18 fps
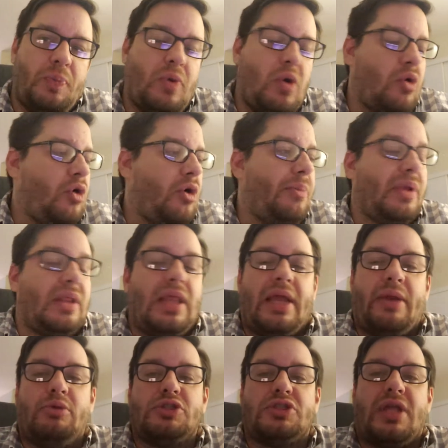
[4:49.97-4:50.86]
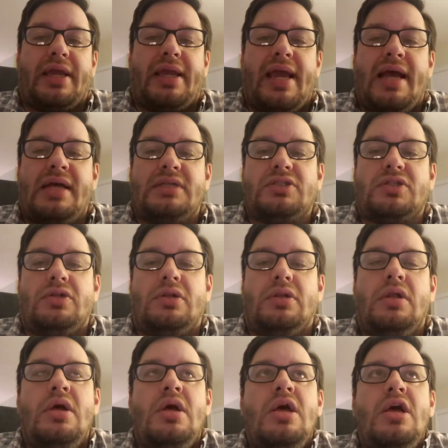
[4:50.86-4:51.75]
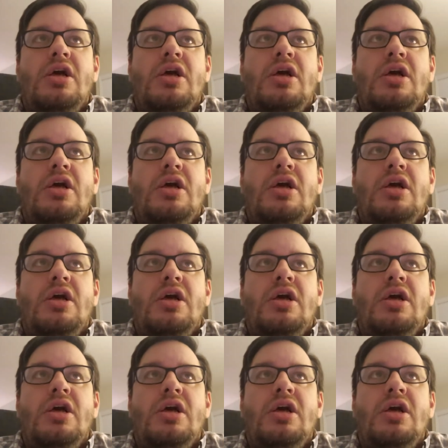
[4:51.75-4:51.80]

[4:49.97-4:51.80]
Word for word: programming language like Haskell.